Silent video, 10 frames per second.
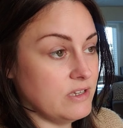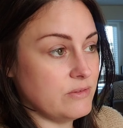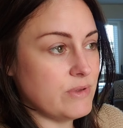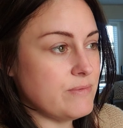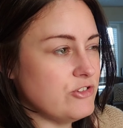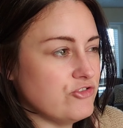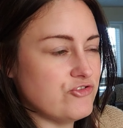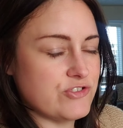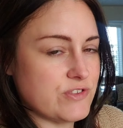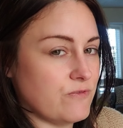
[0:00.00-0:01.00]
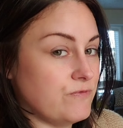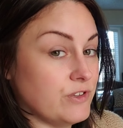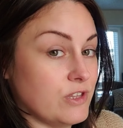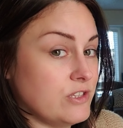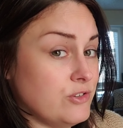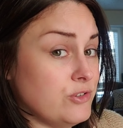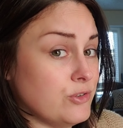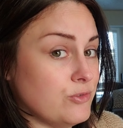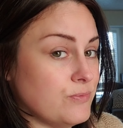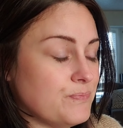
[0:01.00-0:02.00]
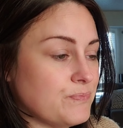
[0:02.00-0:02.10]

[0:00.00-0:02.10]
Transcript: and maybe you just don't feel like you do